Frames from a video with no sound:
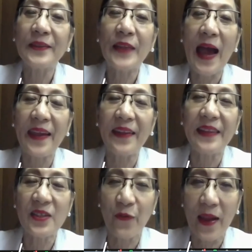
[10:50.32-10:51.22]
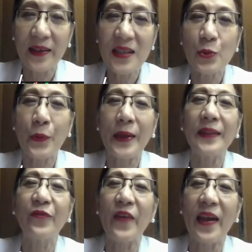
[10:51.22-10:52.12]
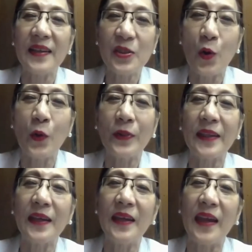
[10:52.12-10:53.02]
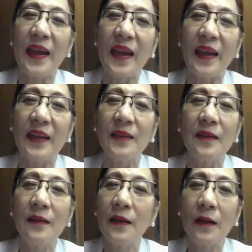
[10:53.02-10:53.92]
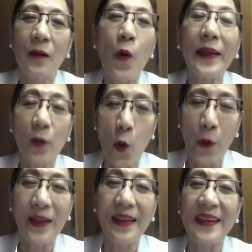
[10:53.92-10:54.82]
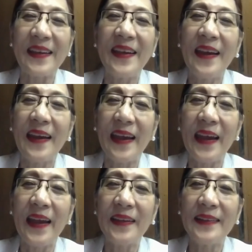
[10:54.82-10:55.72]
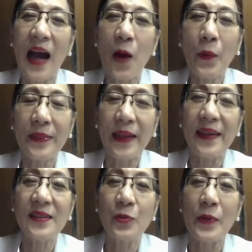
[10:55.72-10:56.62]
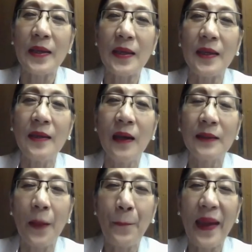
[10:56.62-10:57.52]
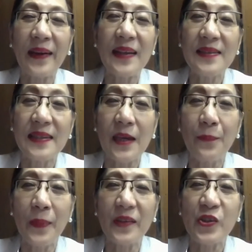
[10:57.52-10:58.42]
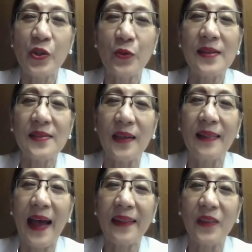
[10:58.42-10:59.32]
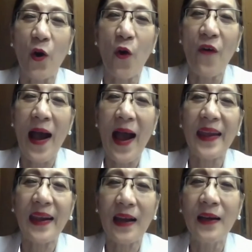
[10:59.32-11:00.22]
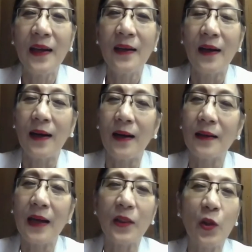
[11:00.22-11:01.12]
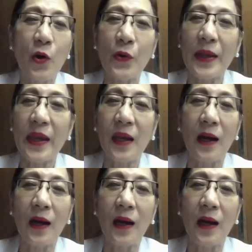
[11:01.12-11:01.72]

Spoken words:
diet is very sweet, very salty, and quite oily. And nowadays, the parents give their children a lot of high caloric